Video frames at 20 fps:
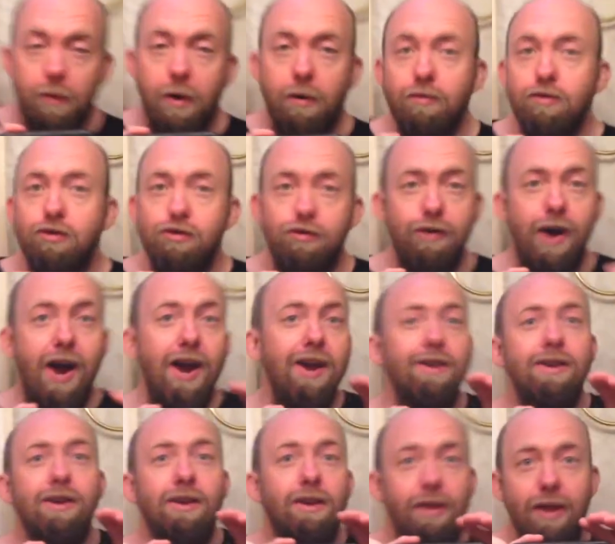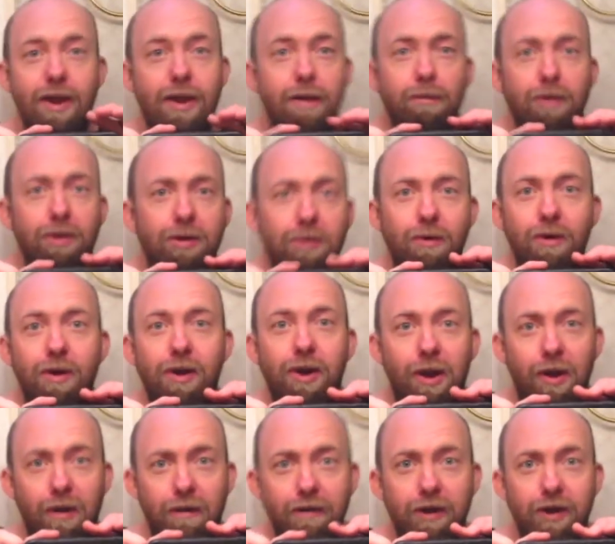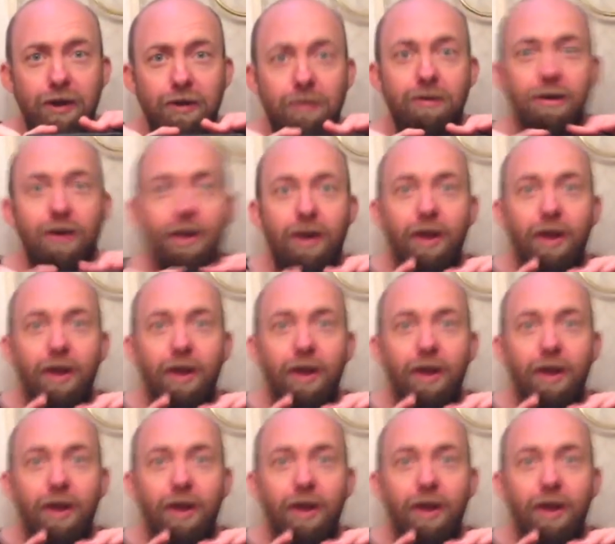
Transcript: won't try to claim authority over you.